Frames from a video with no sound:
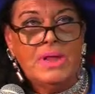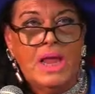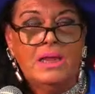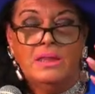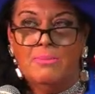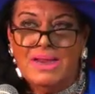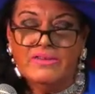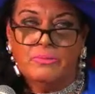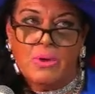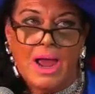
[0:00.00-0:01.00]
And the
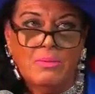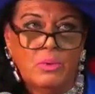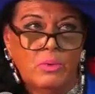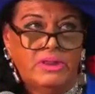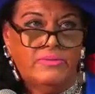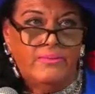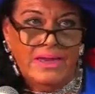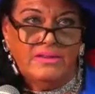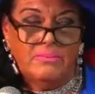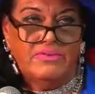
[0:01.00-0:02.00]
biggest problem with
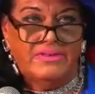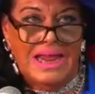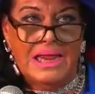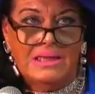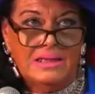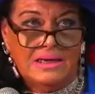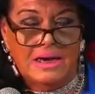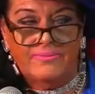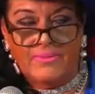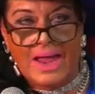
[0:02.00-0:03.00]
victims staying in
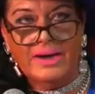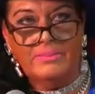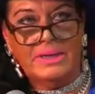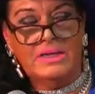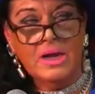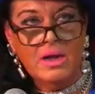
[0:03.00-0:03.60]
the environment